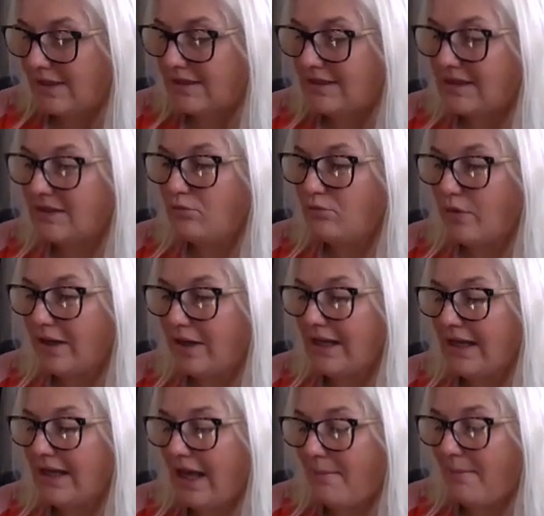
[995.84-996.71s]
This is
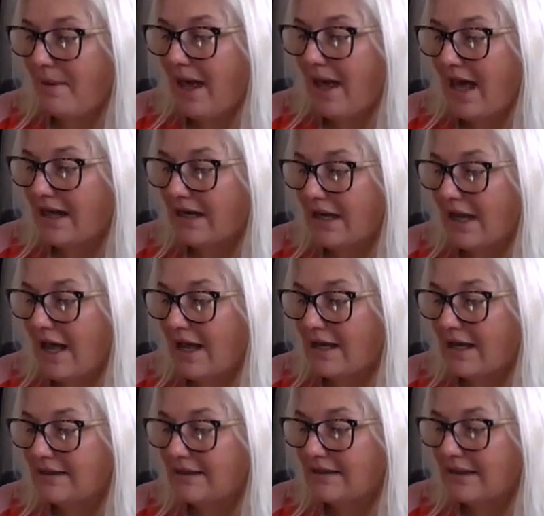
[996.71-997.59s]
really about
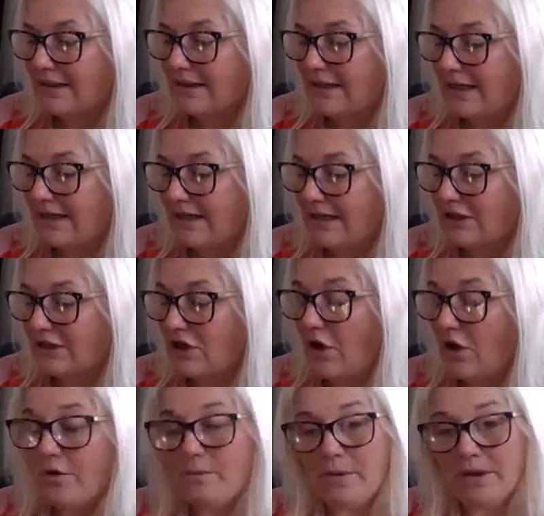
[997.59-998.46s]
us needing
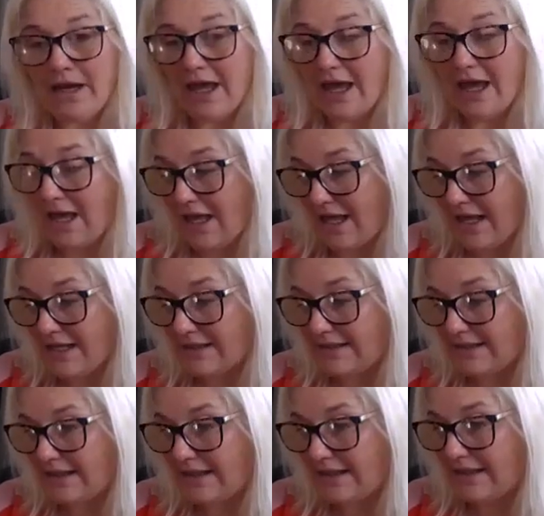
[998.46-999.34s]
to open our
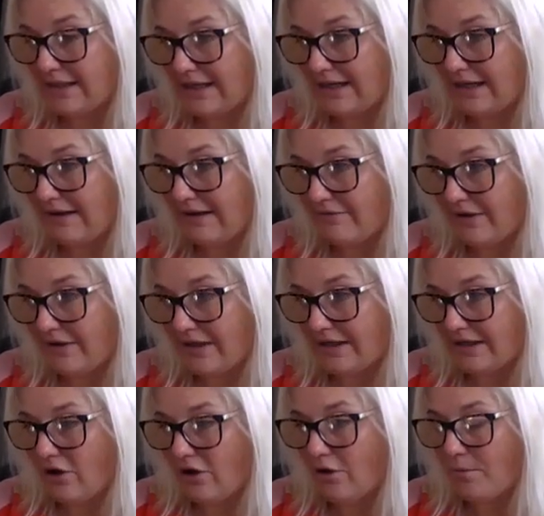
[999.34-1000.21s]
hearts and let love in,